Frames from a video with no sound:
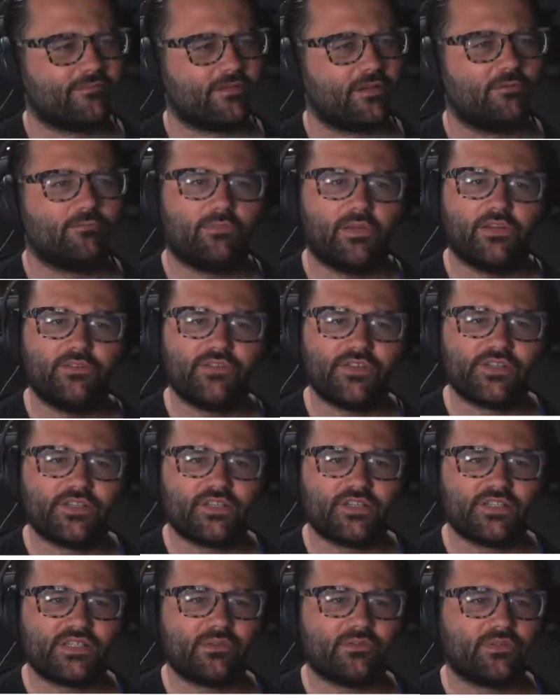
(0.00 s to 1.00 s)
Be interested to
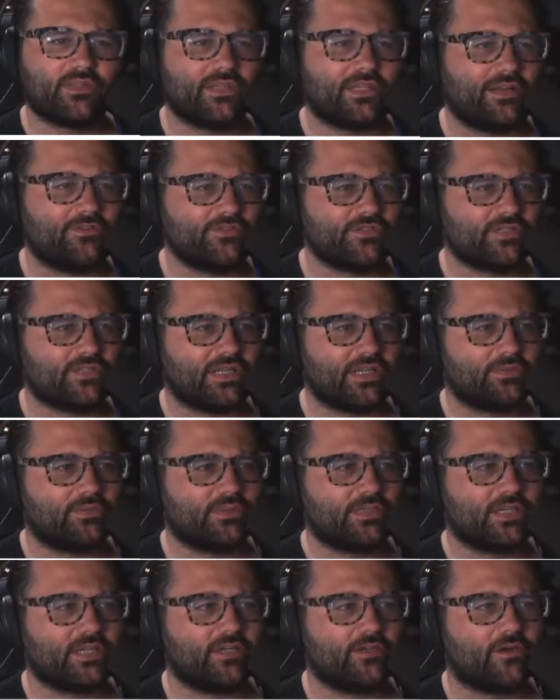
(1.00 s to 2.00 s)
see what the levels are like when
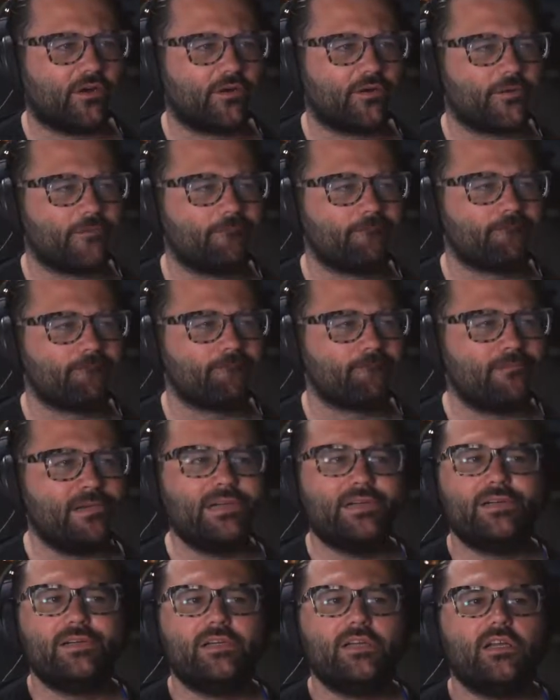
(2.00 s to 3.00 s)
they get harder.
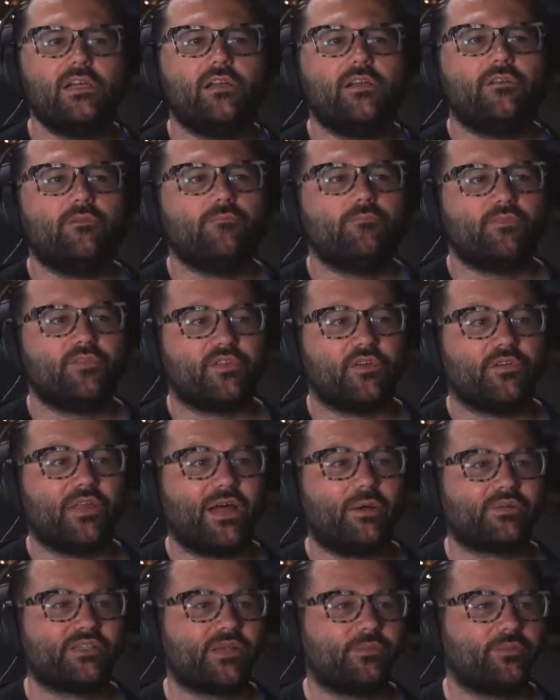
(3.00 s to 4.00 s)
So that
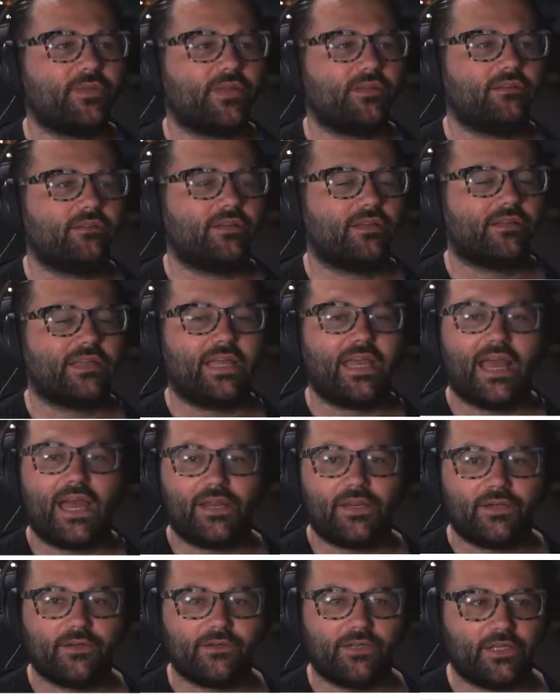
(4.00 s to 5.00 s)
was something that they
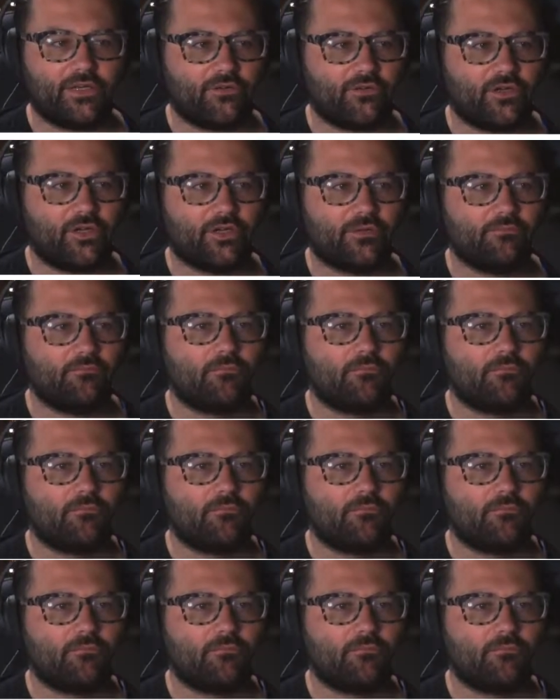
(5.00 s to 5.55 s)
added later on.